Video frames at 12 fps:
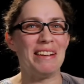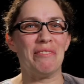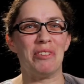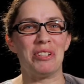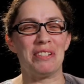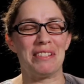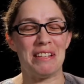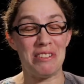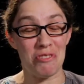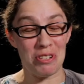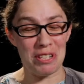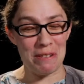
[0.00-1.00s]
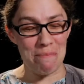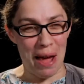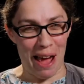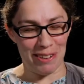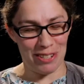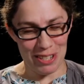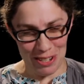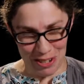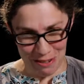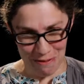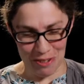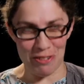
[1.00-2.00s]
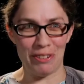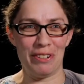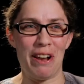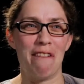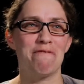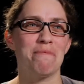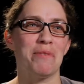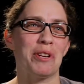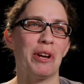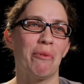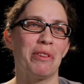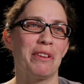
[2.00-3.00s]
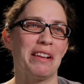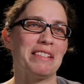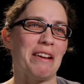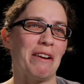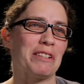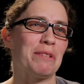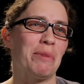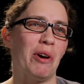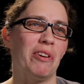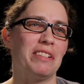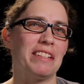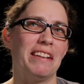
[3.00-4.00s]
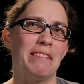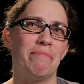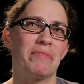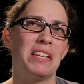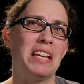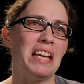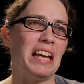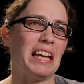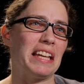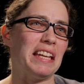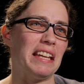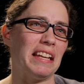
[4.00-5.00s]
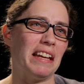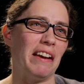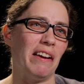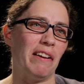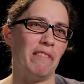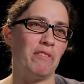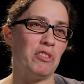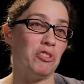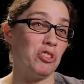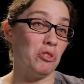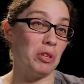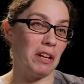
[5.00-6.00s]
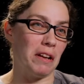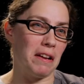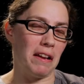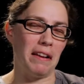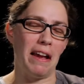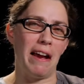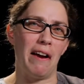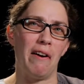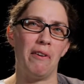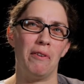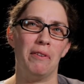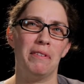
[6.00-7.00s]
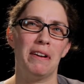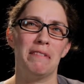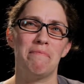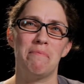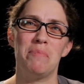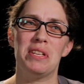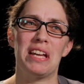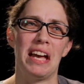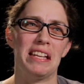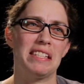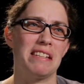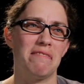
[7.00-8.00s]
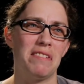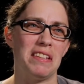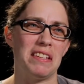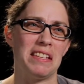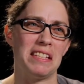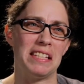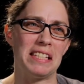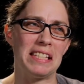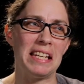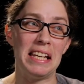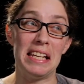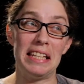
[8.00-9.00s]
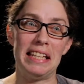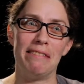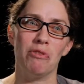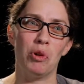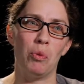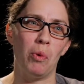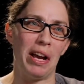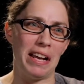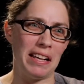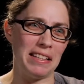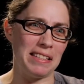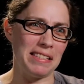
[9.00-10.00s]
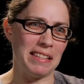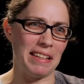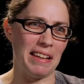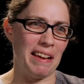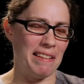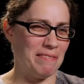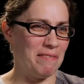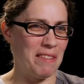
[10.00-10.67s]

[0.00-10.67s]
which is an interesting passage. If you're not familiar with it, it talks about a king of Judah and how, because of his evil ways, he